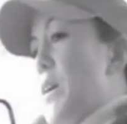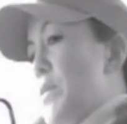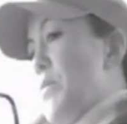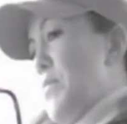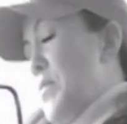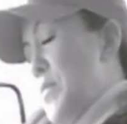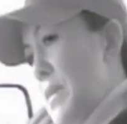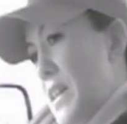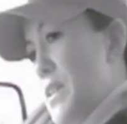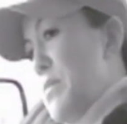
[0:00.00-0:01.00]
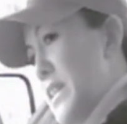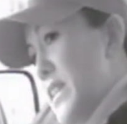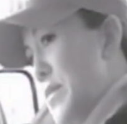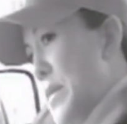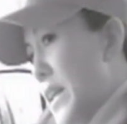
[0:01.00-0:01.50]
tell you what my husband
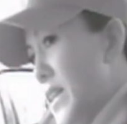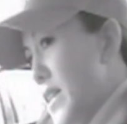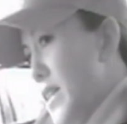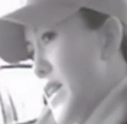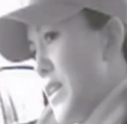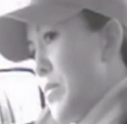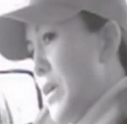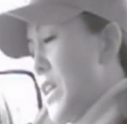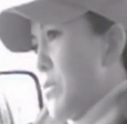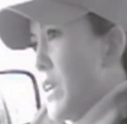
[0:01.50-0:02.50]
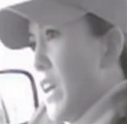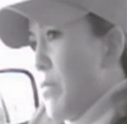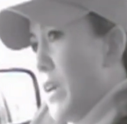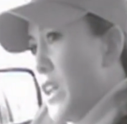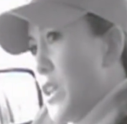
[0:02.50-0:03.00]
did to me. My husband
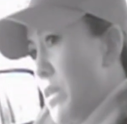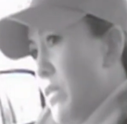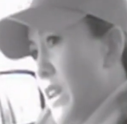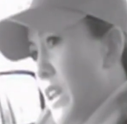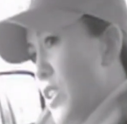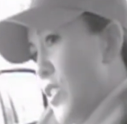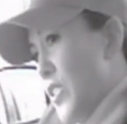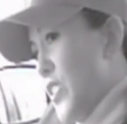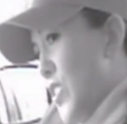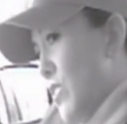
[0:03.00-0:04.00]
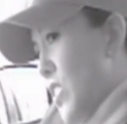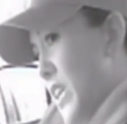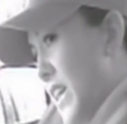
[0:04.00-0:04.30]
gave me HPV and it turned into cervical